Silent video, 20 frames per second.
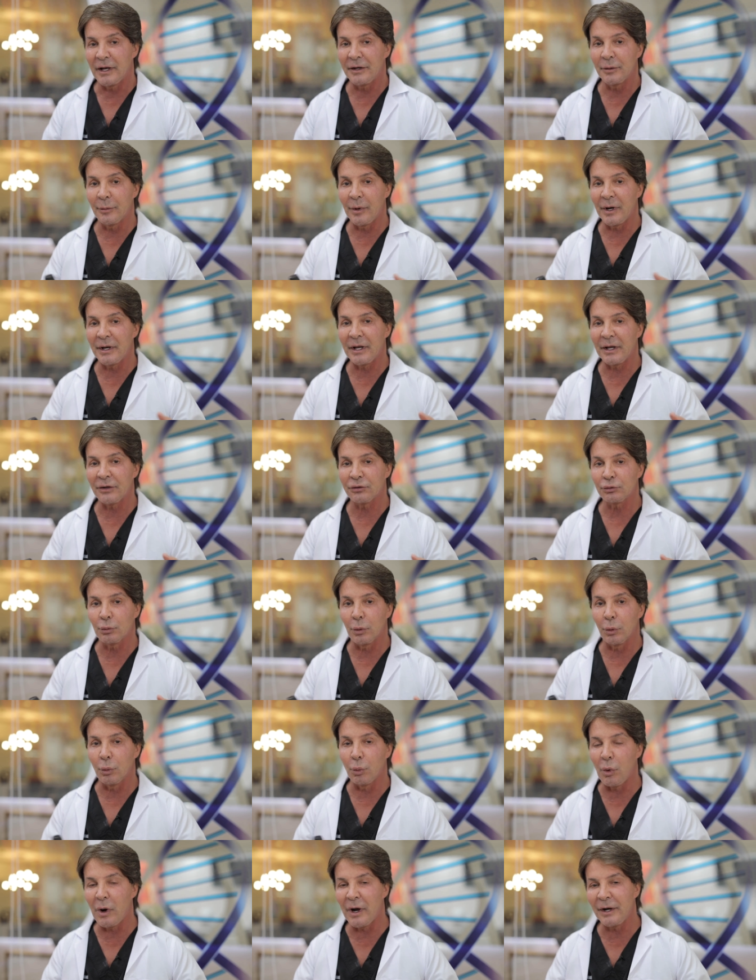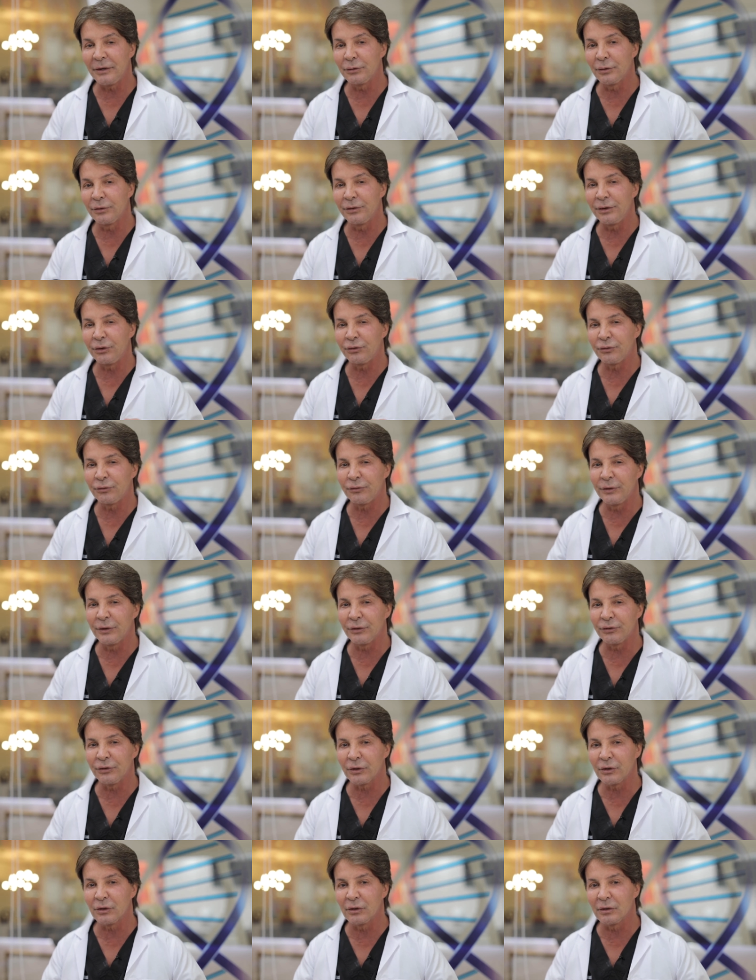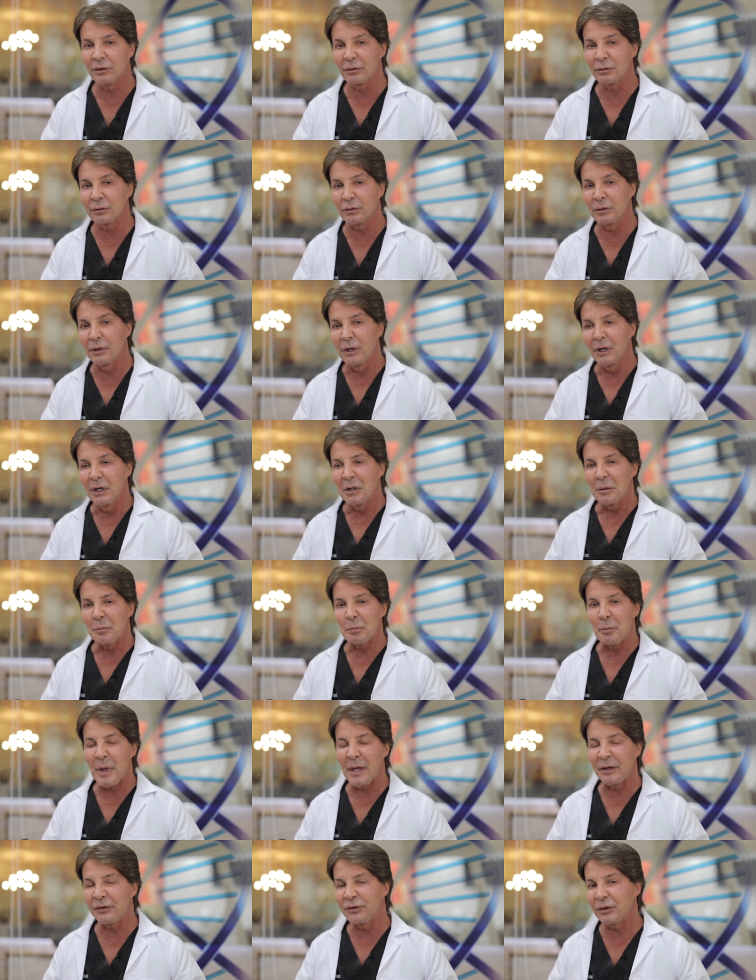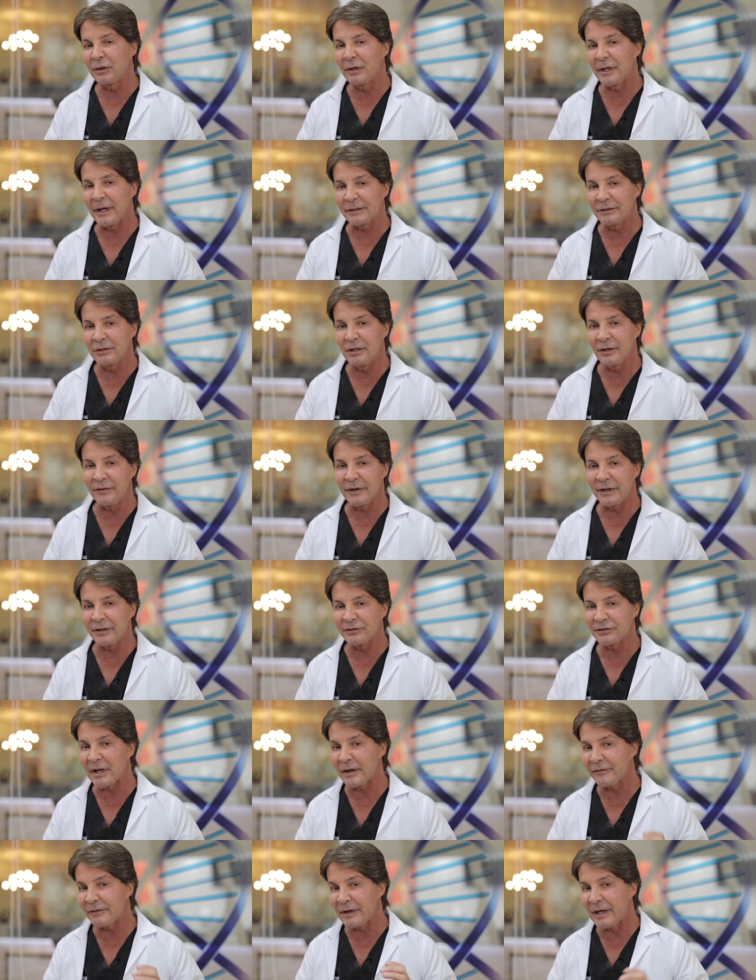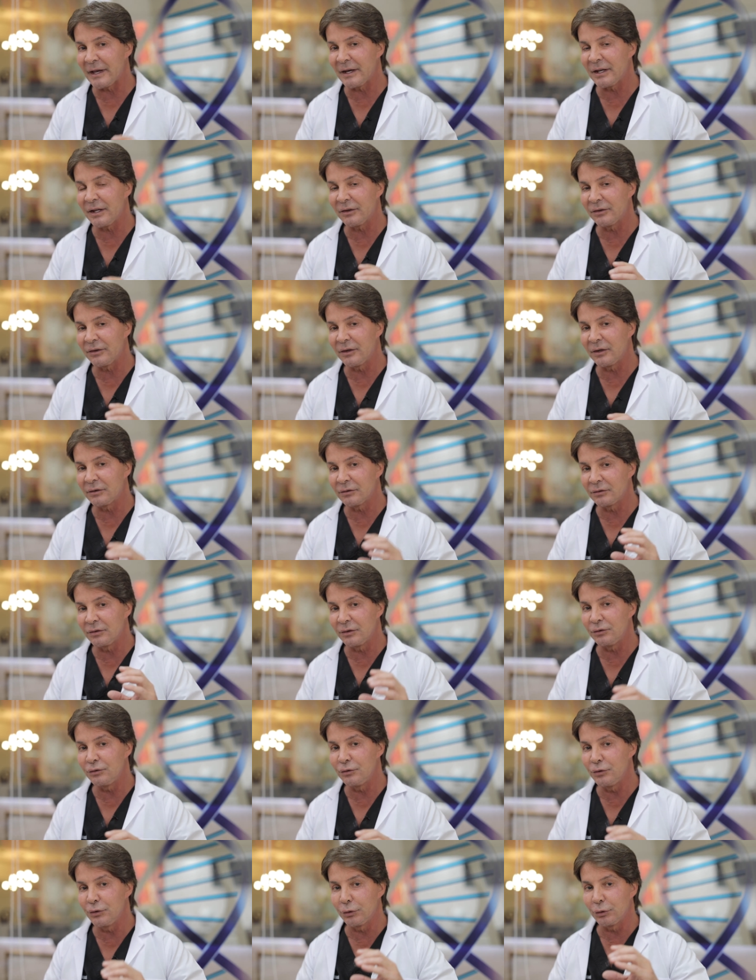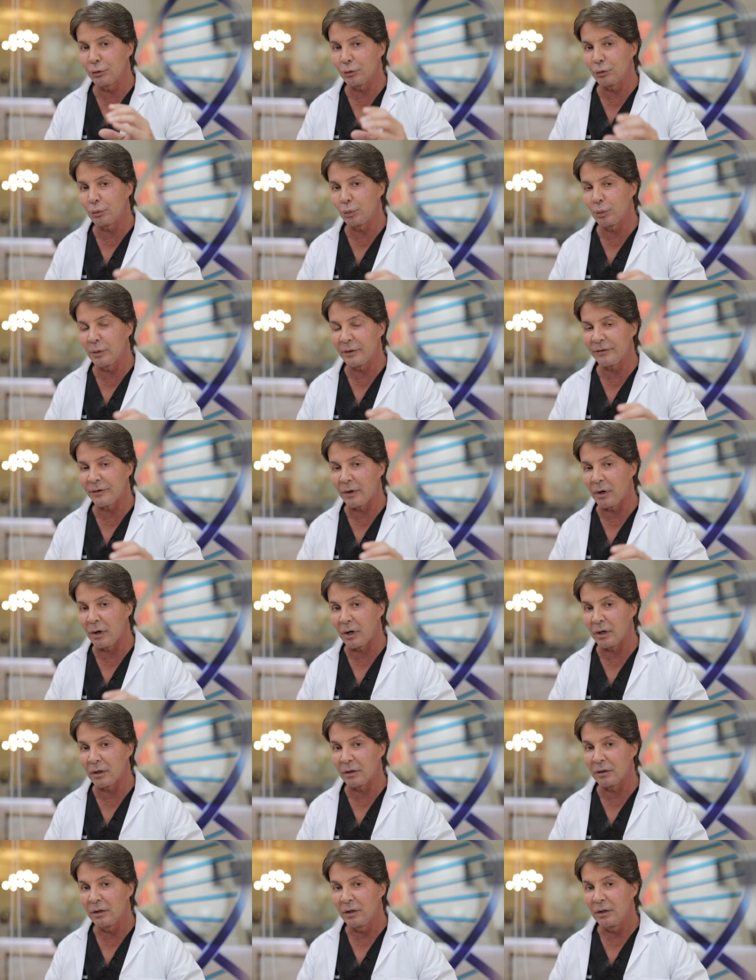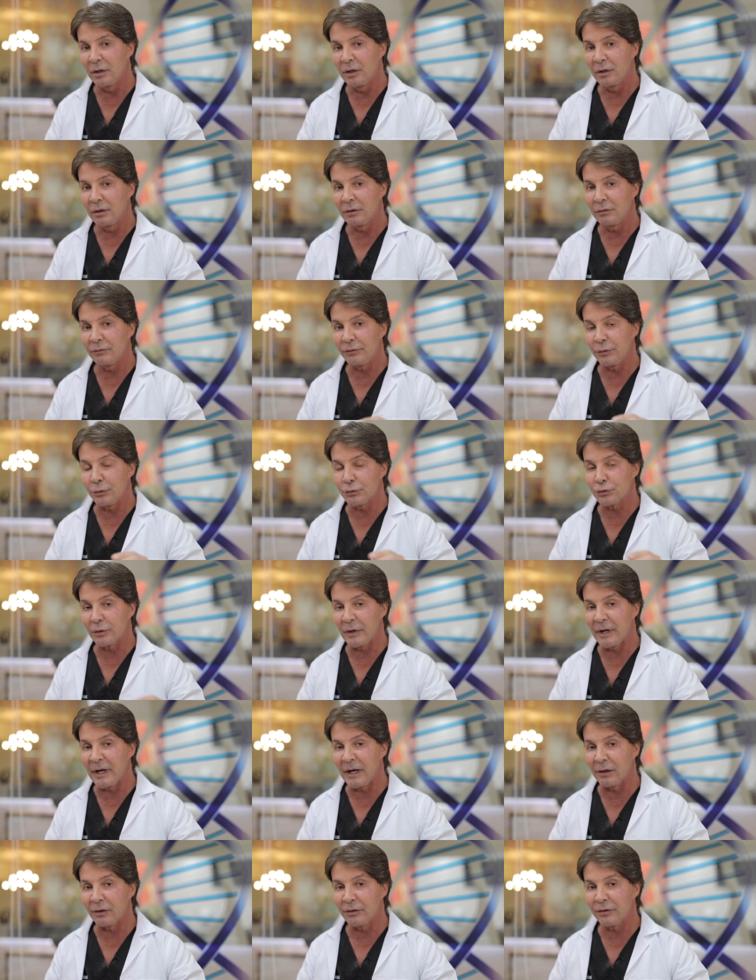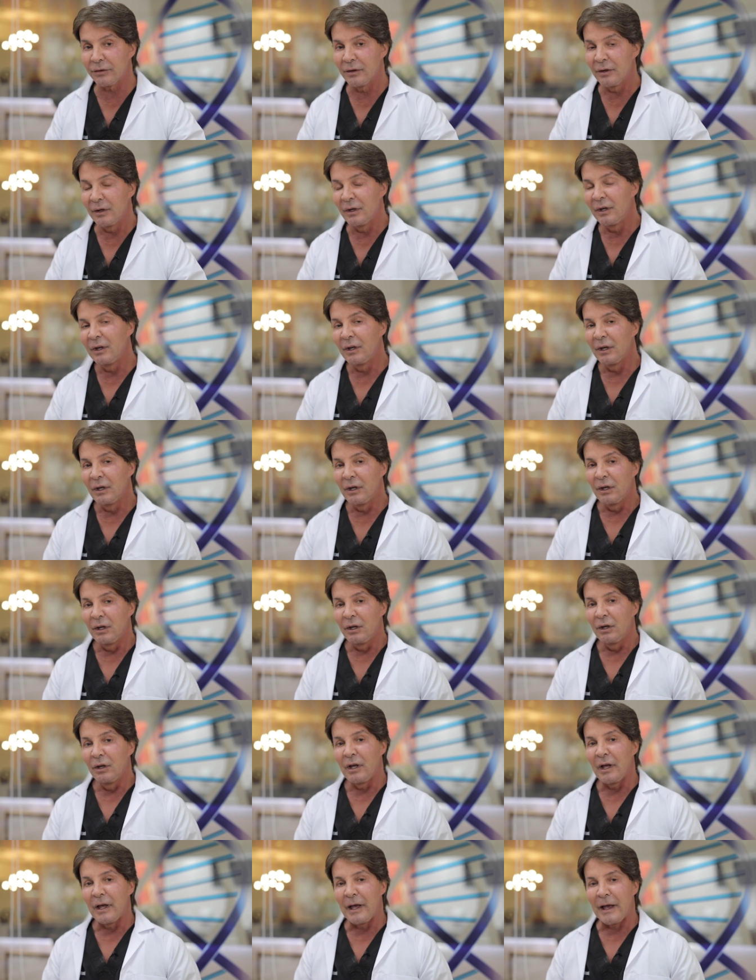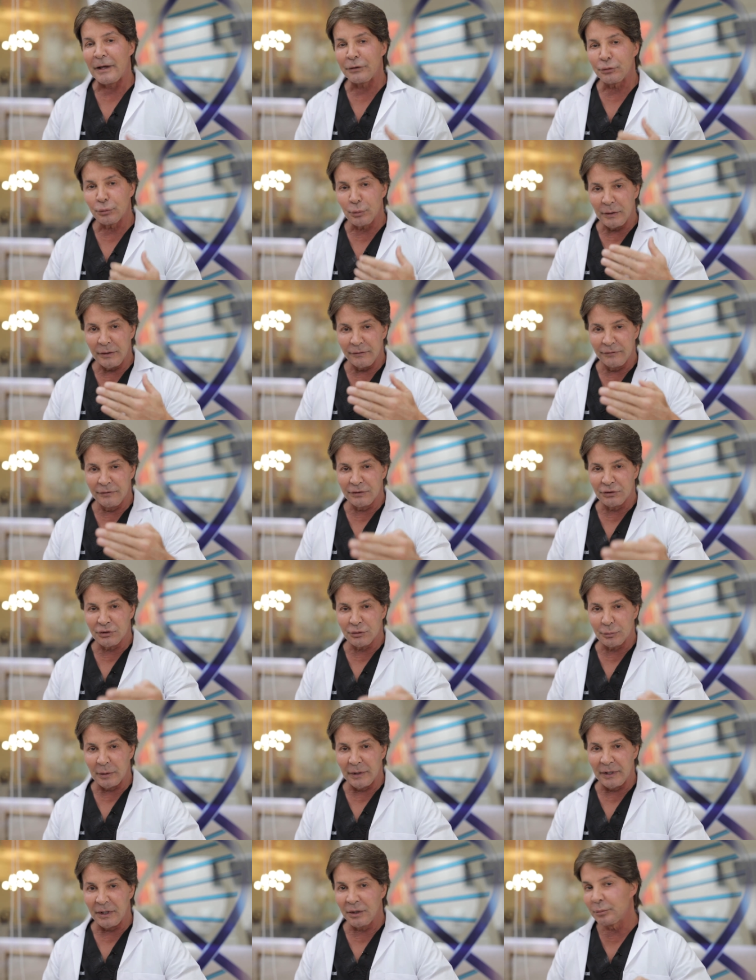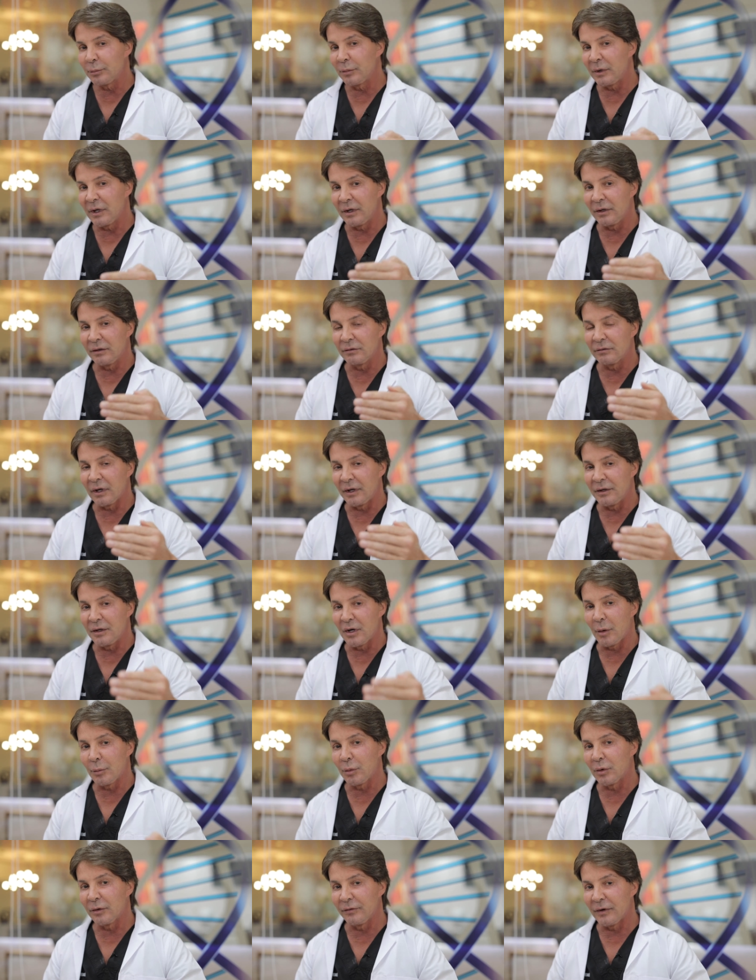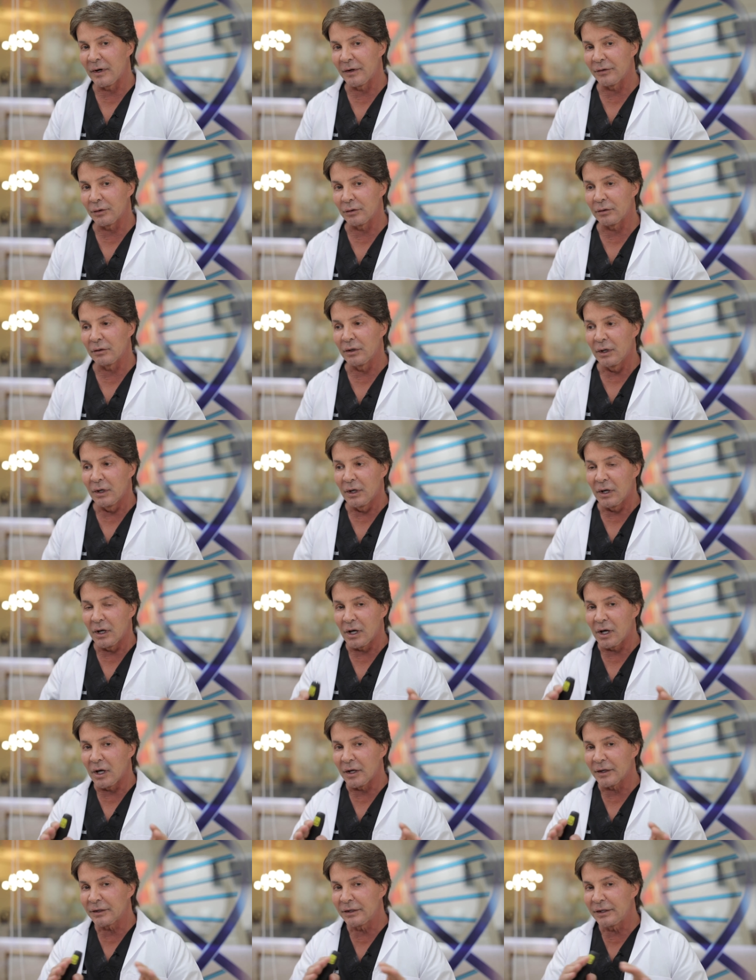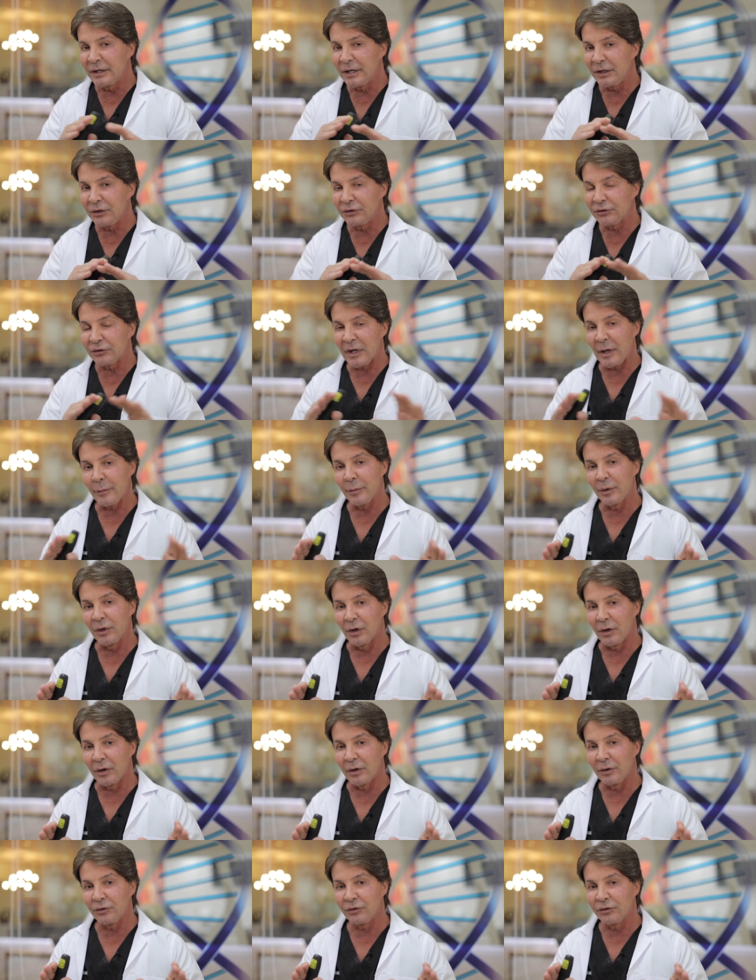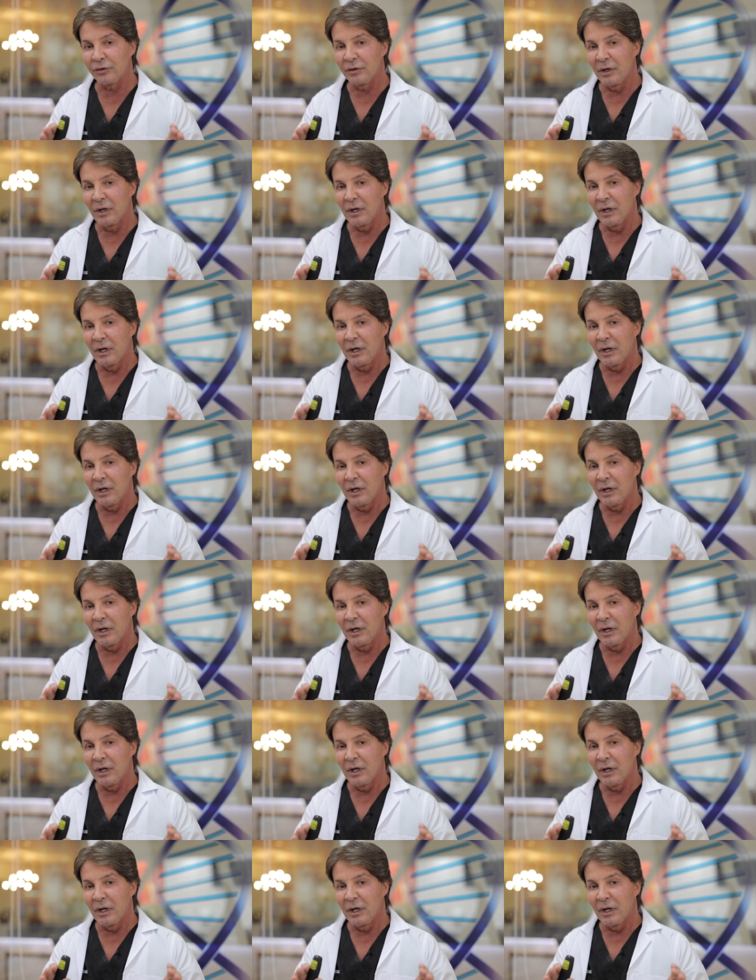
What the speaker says: And you might ask, well, why do these physical or mental activities have anything to do with our future health? As we've explained in a number of other key seminars,